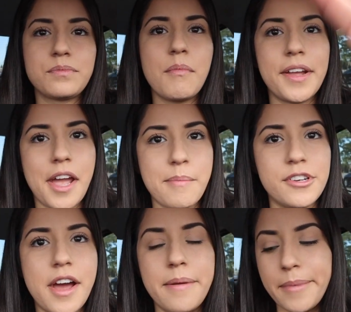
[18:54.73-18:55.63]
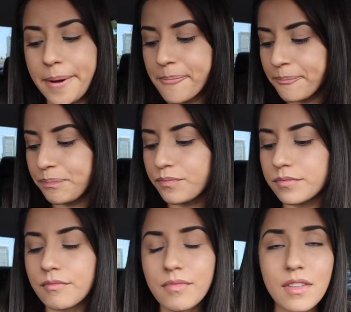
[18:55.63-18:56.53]
my camera died, but
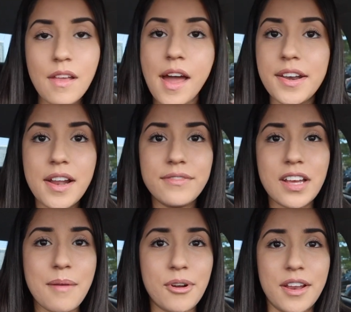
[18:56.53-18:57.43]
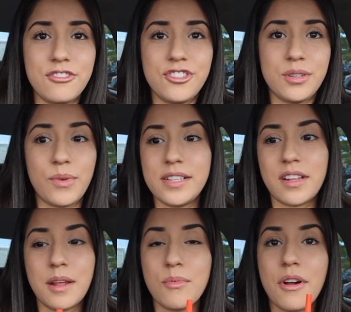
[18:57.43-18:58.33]
I didn't have time or energy to
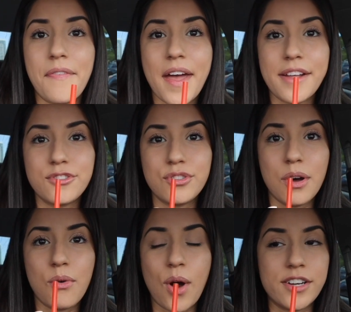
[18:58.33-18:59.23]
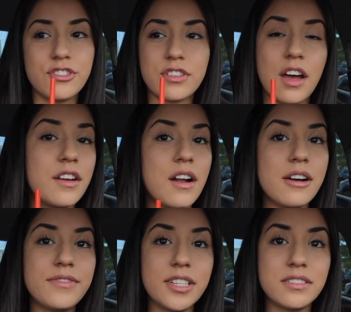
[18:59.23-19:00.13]
waste anymore on that, so I just cut it
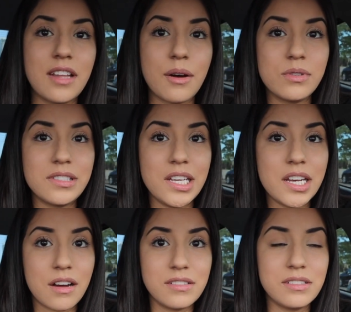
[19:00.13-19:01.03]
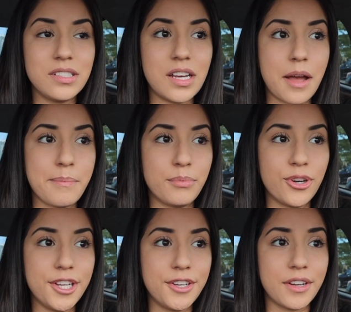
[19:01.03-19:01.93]
off, and that was it. Honestly, I'm
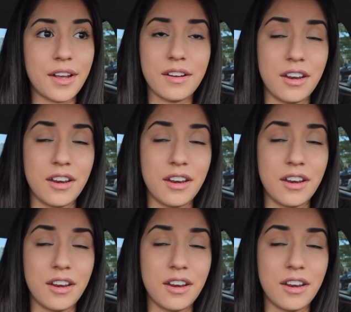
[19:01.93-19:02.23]
pretty good at